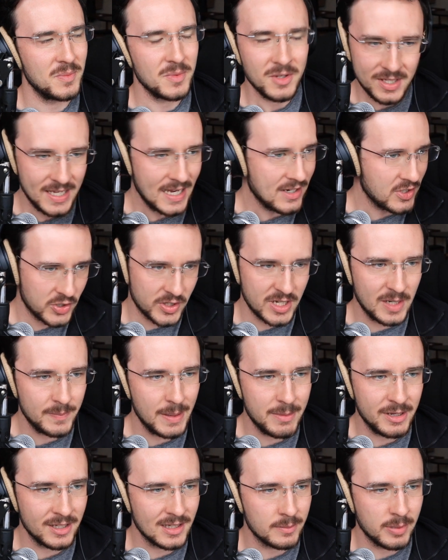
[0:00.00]
yes, you're going to
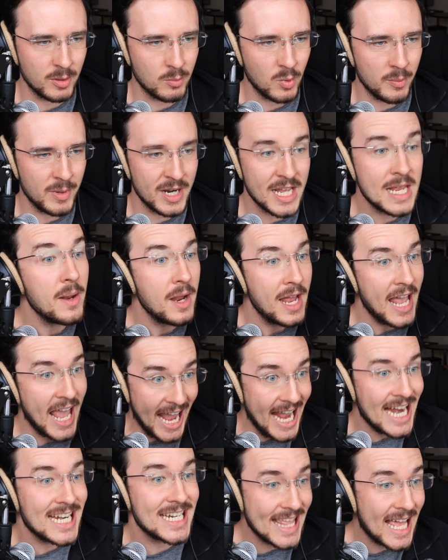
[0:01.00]
pay me a little bit more money,
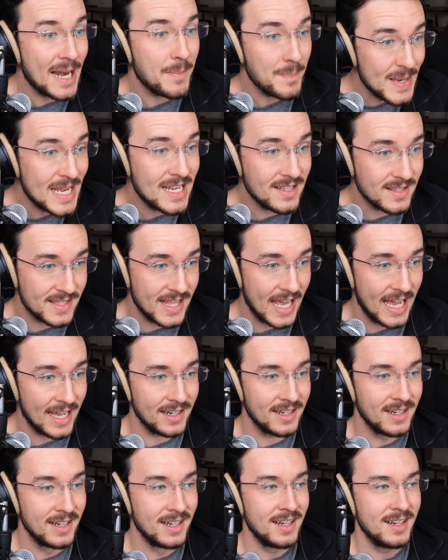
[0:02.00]
and that means
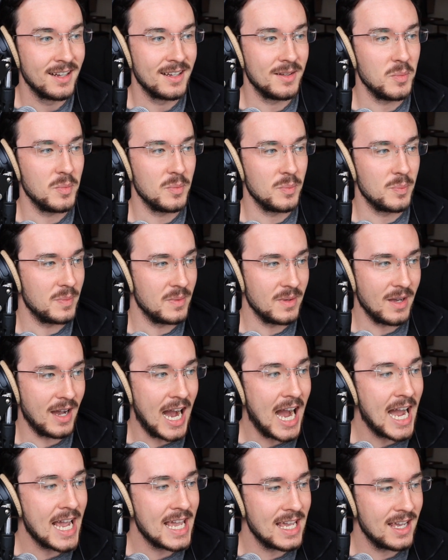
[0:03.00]
that
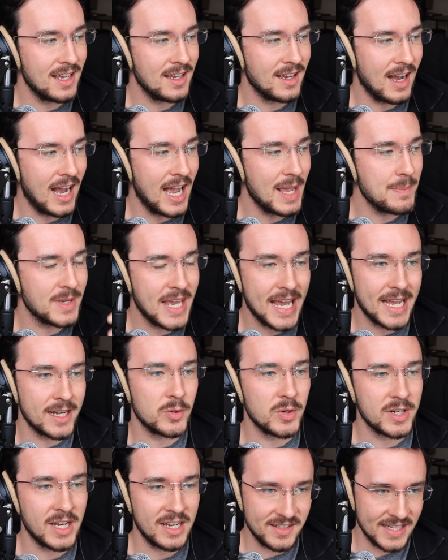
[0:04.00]
I'm
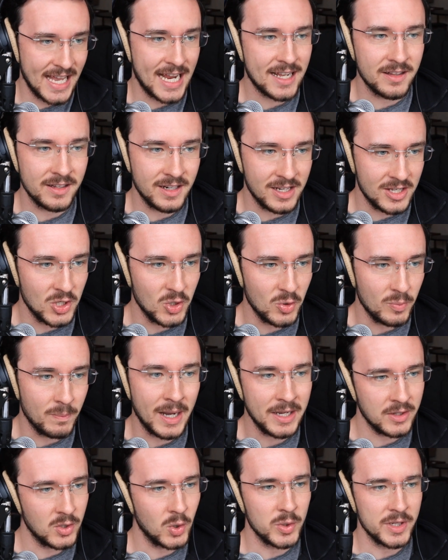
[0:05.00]
catering exactly to you.
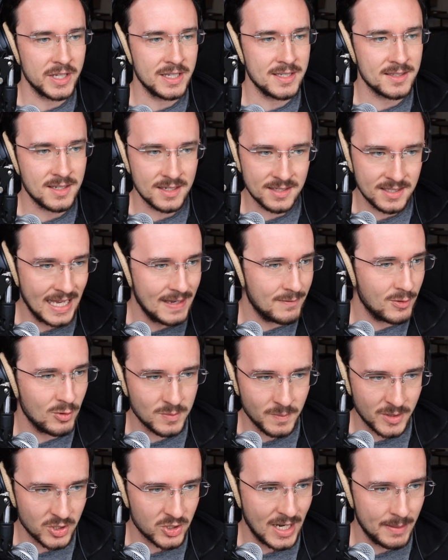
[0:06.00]
My goal is to save you
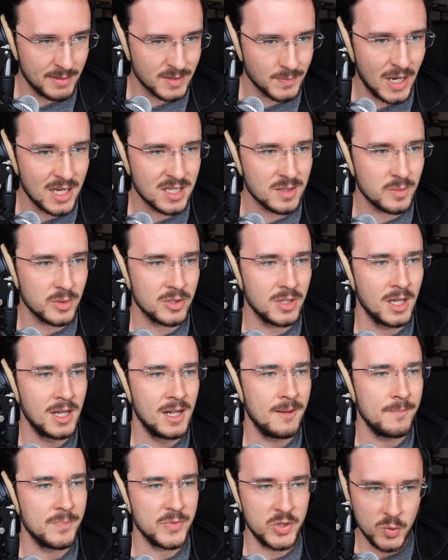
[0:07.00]
as much time as possible.
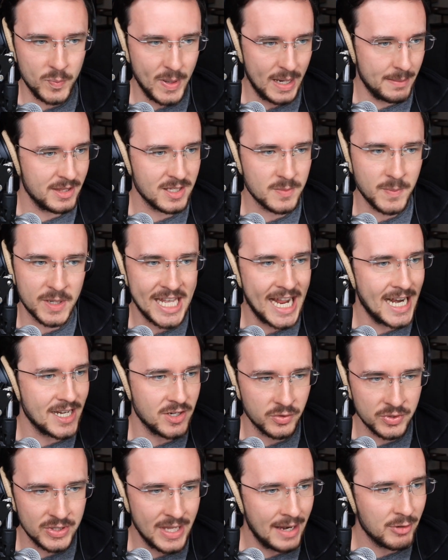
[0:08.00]
You pay me this money and
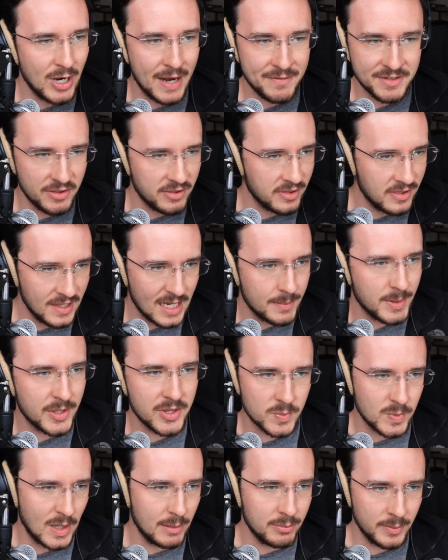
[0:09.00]
you'll never have to think about
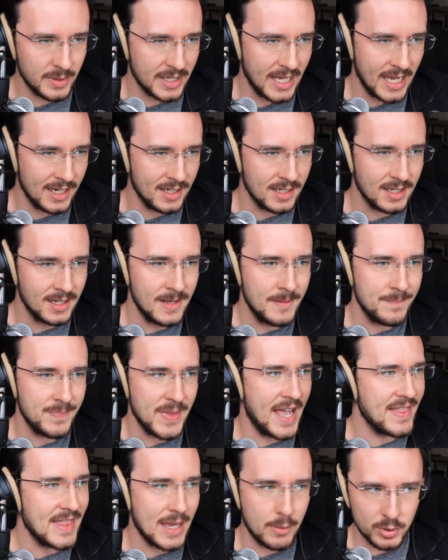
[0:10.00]
this problem again,
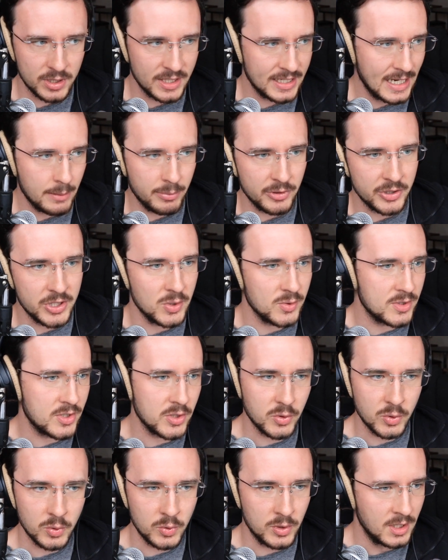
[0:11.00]
and that will enable you
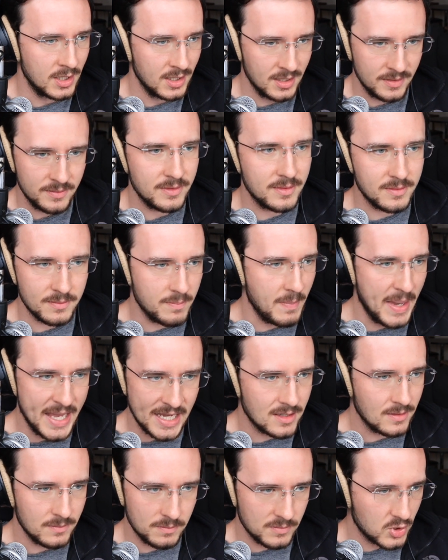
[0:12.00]
to
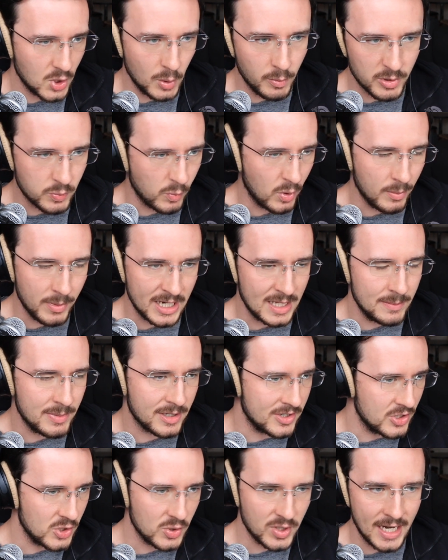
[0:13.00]
make so much more money
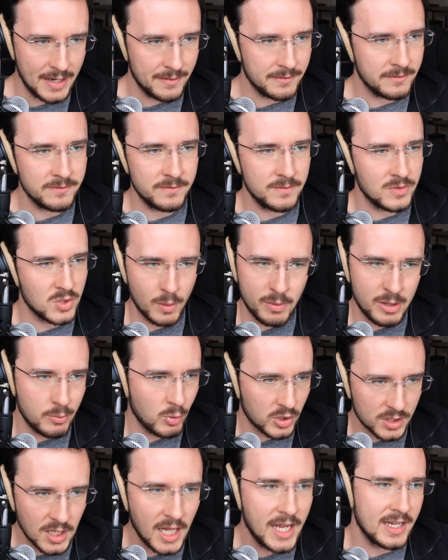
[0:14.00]
because you can have so many
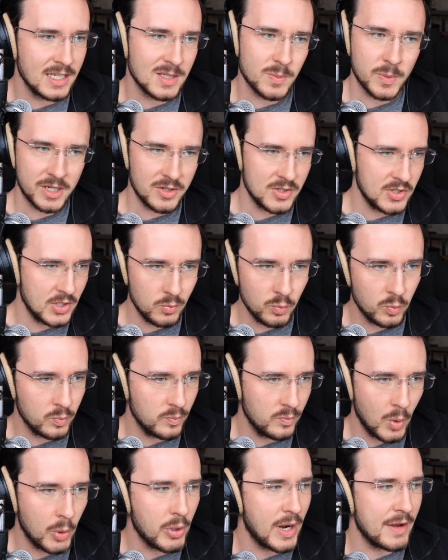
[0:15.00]
more clients, because you
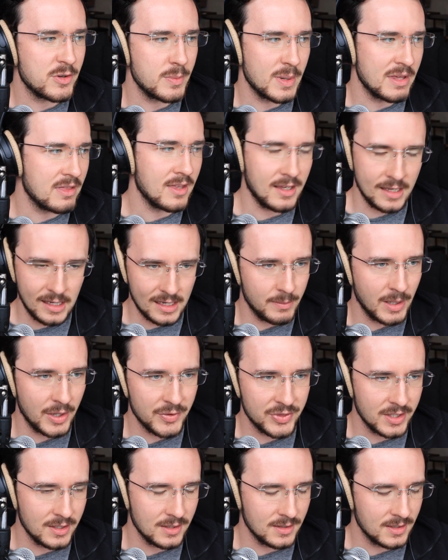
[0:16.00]
won't have to be thinking
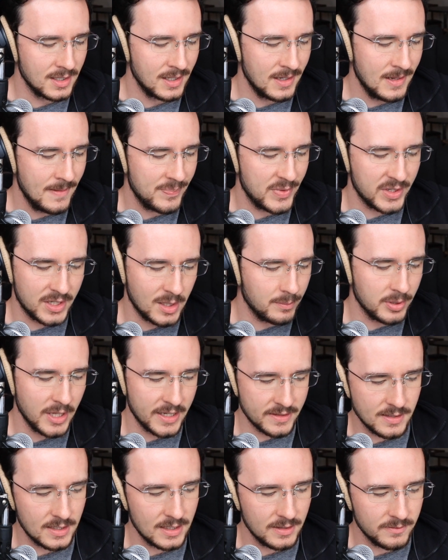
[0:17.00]
about the
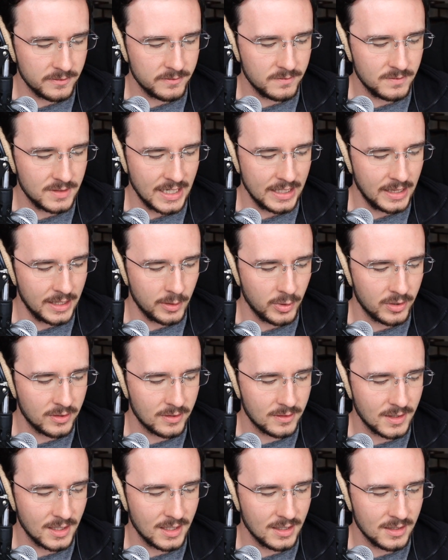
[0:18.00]
complexity of dealing
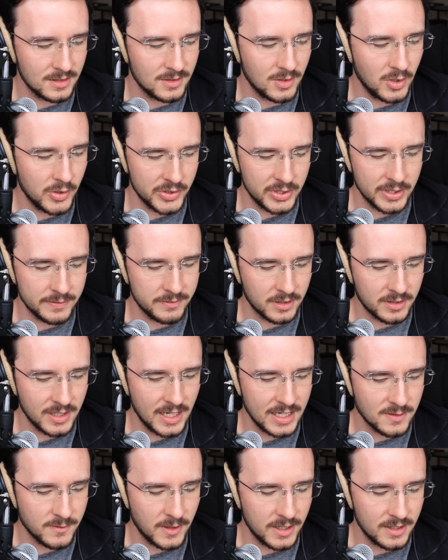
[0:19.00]
with all your different
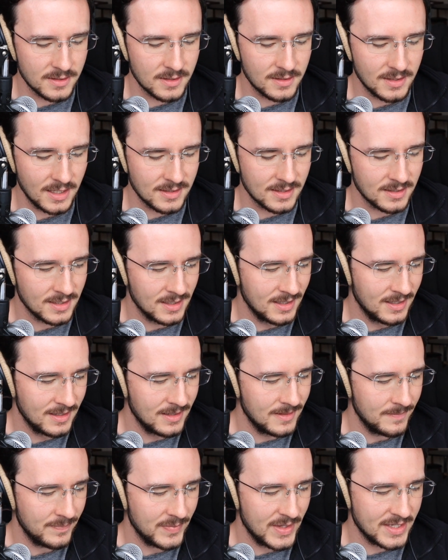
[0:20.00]
clients' files. That's
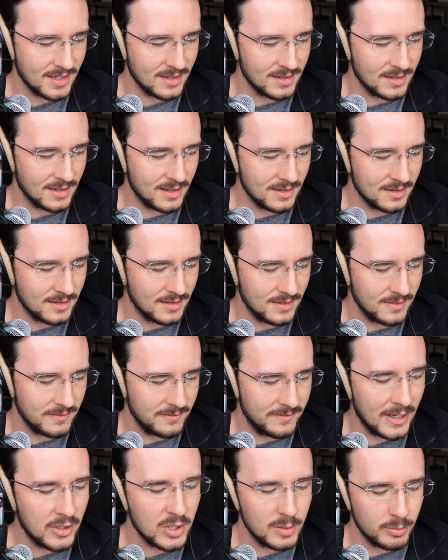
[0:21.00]
a
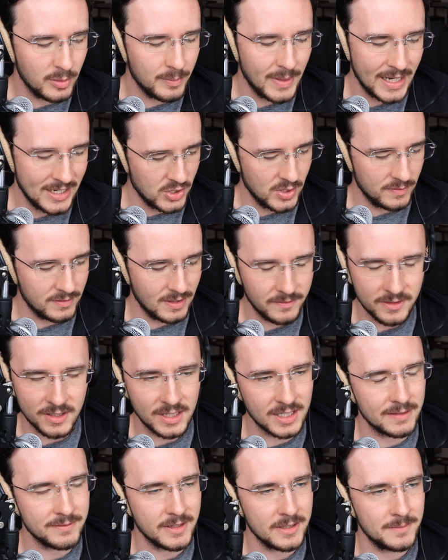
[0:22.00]
valuable mind shift I feel
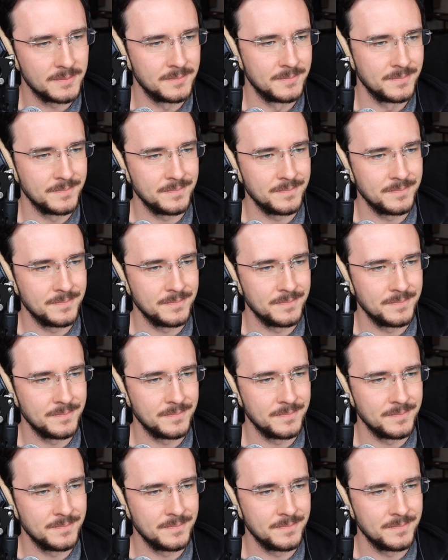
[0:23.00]
like I've had.